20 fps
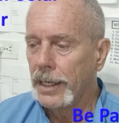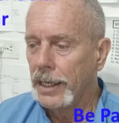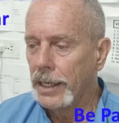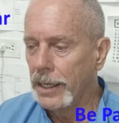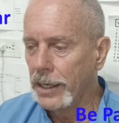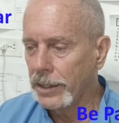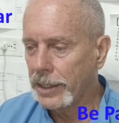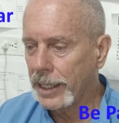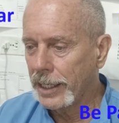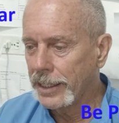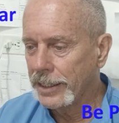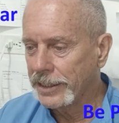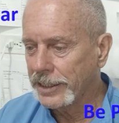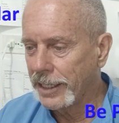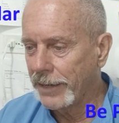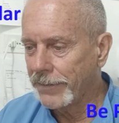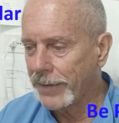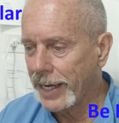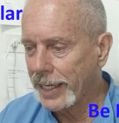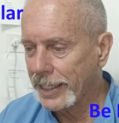Okay, let's
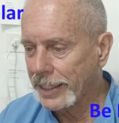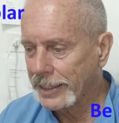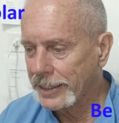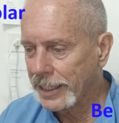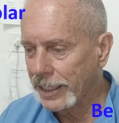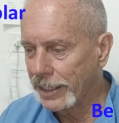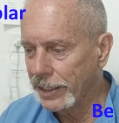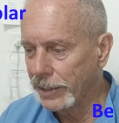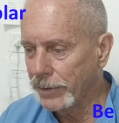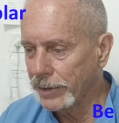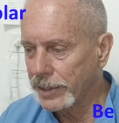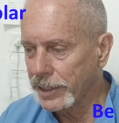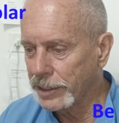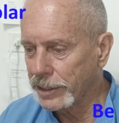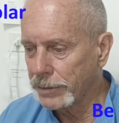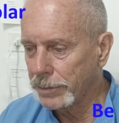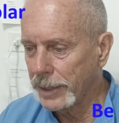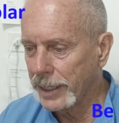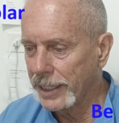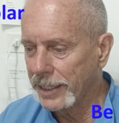see if I can tell you what
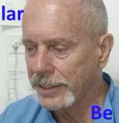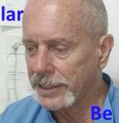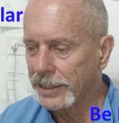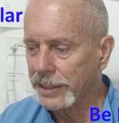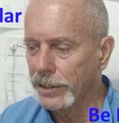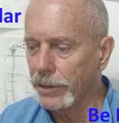this means.